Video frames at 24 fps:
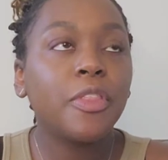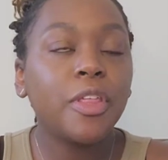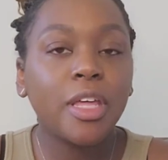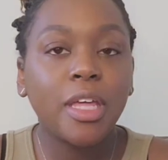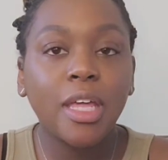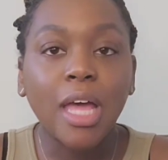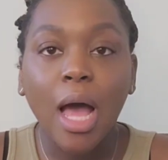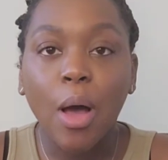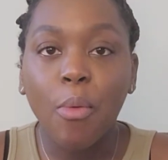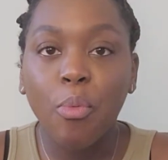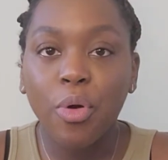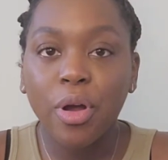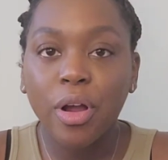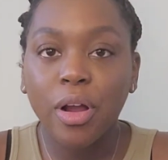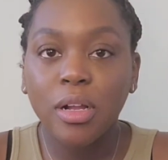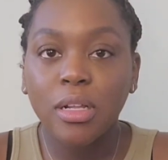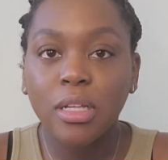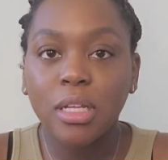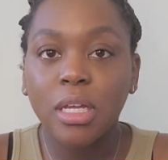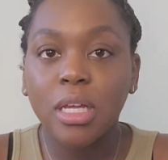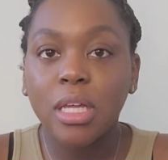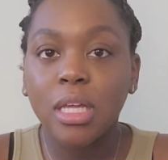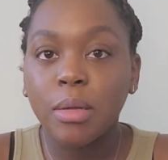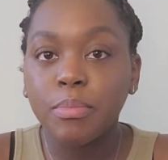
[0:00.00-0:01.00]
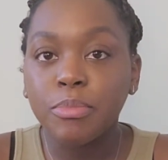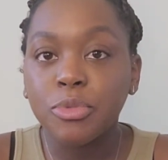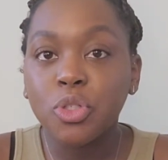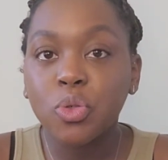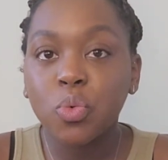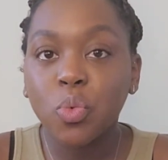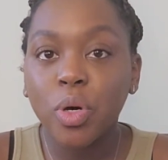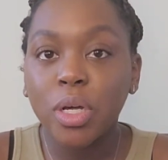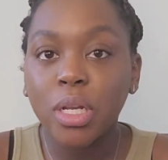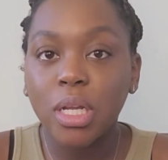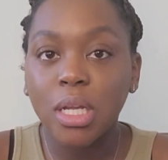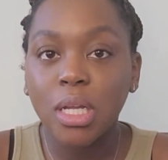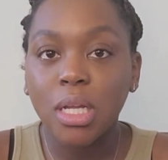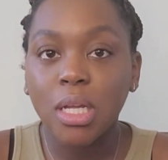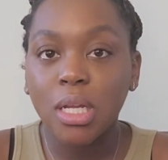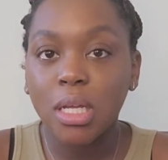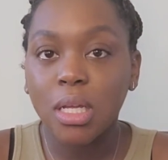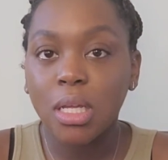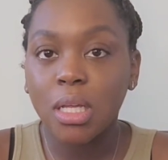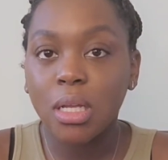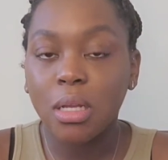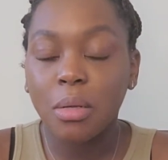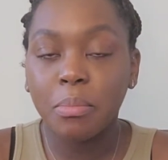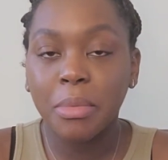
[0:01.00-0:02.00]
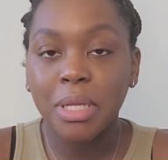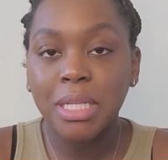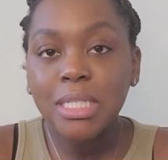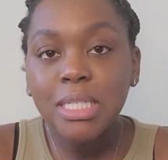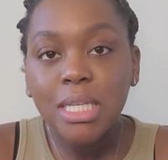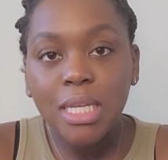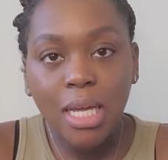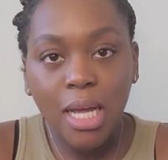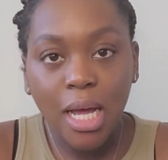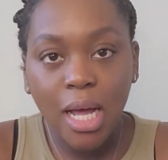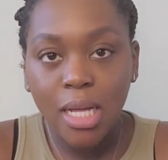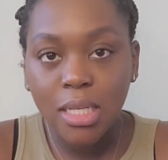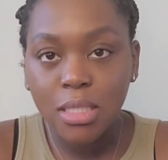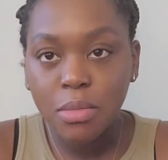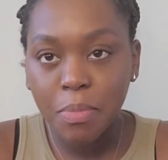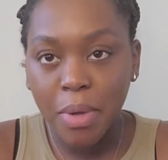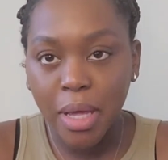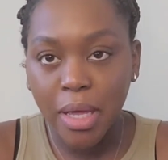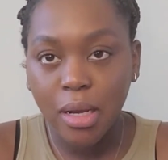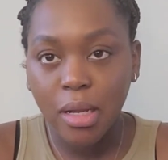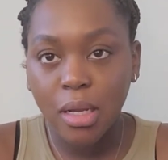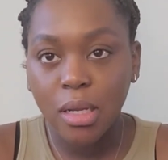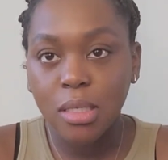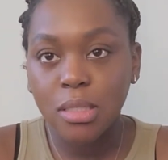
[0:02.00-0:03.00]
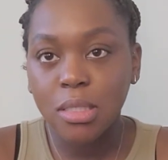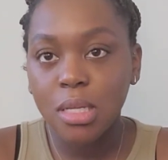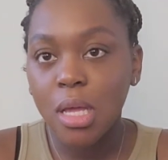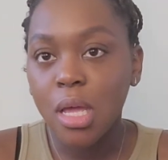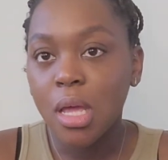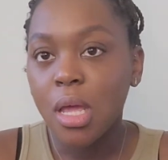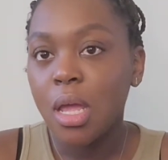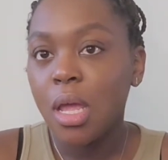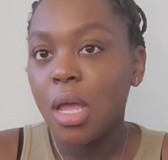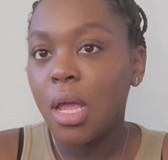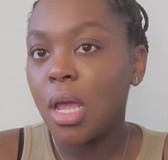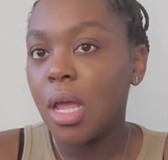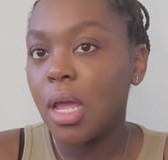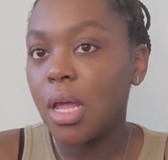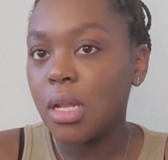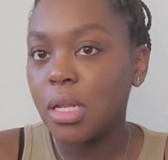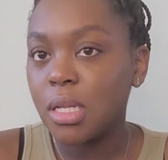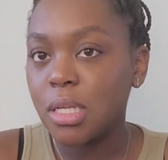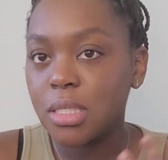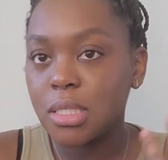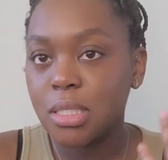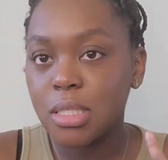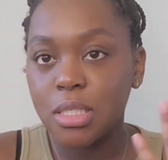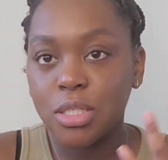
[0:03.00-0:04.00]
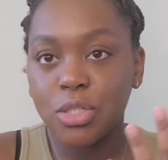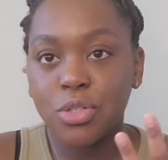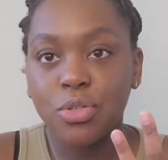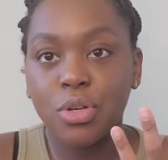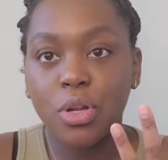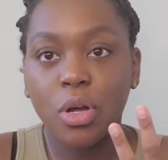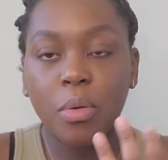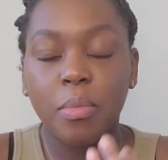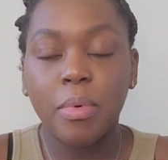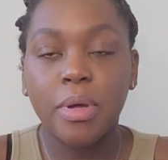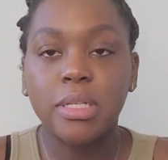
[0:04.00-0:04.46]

I wear the M20 in Mented Cosmetics, and this is my